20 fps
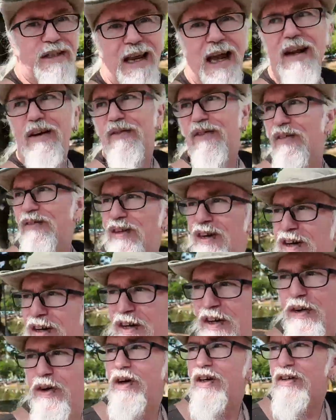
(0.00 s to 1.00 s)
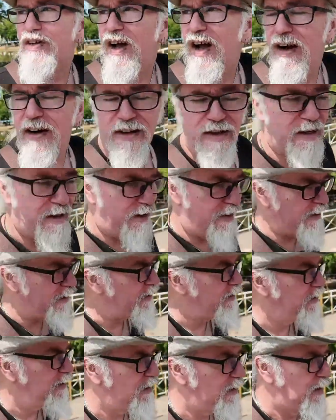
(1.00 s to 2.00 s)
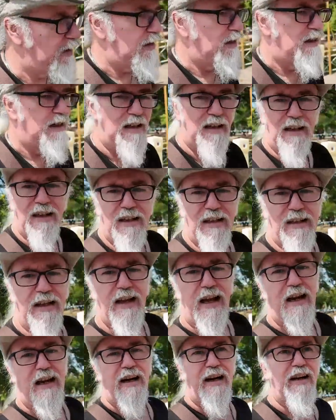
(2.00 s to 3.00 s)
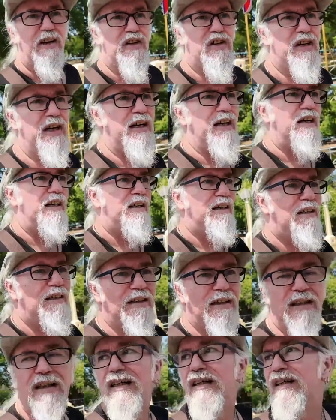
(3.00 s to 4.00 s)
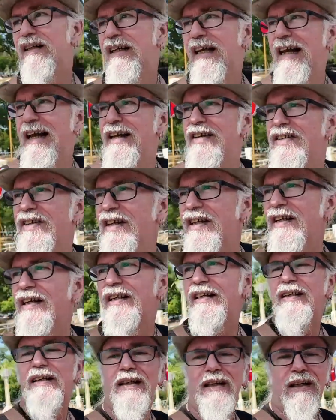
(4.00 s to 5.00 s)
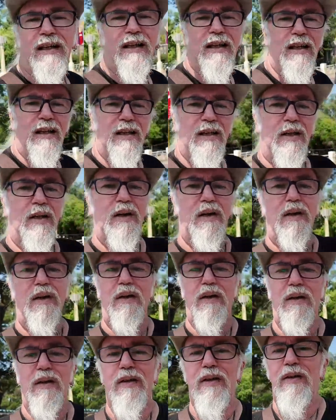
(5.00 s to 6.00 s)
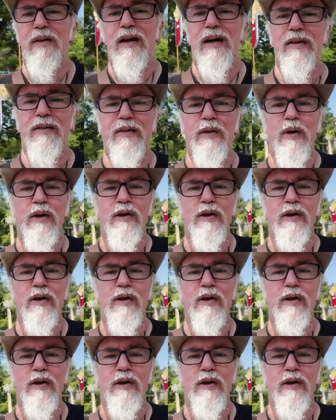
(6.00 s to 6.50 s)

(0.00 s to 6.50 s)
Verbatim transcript: 10 to 15 degrees hotter than it is here. Easy. Oh, well, if you're